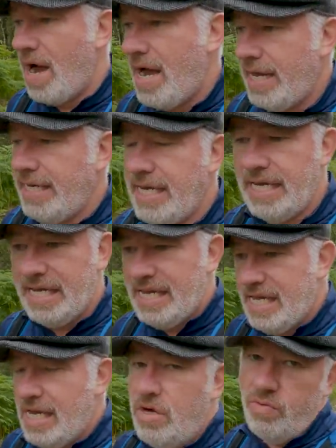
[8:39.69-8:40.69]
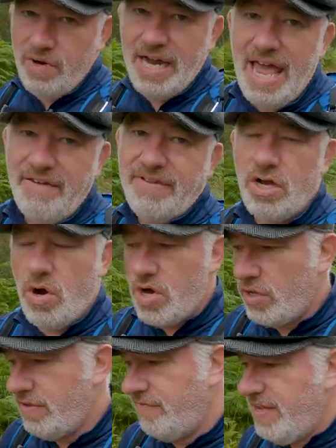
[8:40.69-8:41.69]
wide, really heavy going
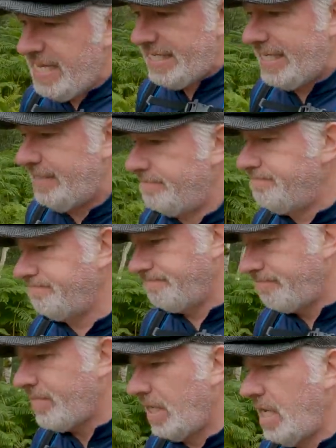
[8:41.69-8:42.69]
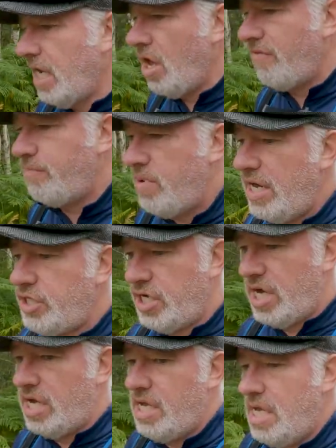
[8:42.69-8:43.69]
on the feet, a lot of
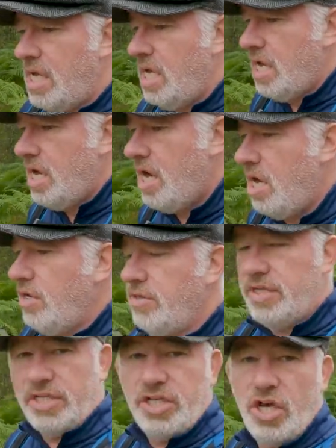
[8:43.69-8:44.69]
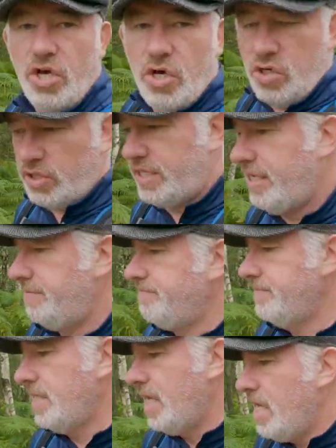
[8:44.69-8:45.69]
pressure on the toes.
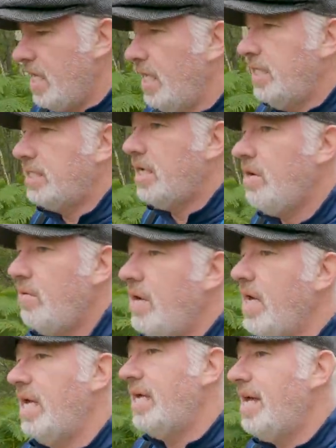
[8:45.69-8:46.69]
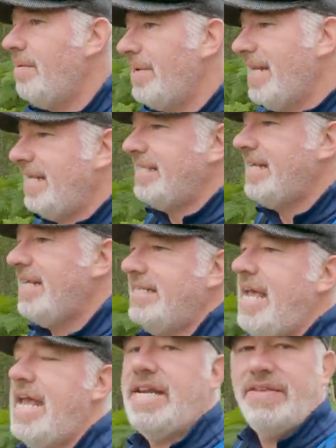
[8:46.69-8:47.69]
So I'll be glad to get
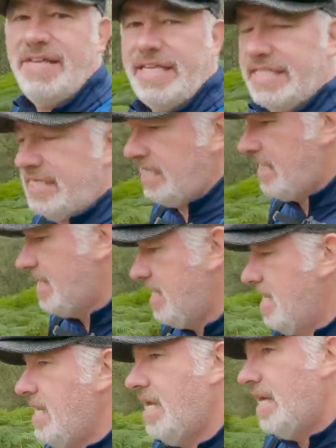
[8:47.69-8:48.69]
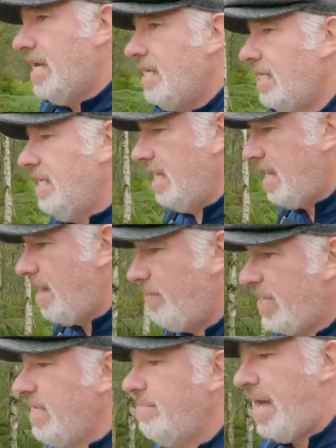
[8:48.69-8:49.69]
to the end of this, and I'll
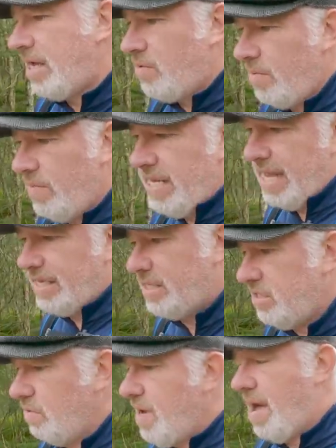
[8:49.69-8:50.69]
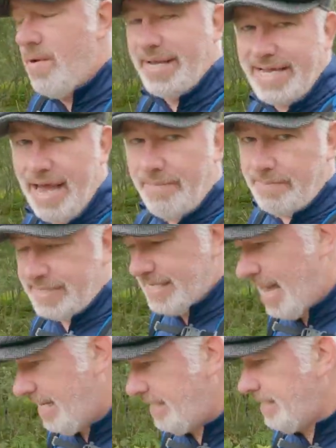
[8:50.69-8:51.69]
bring you back when we get to our
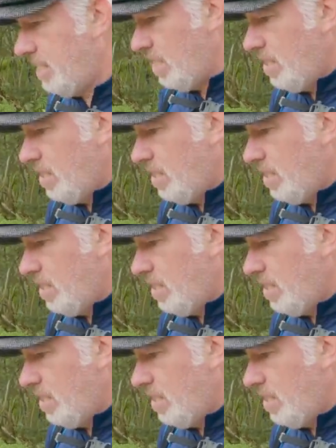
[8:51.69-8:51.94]
campsite.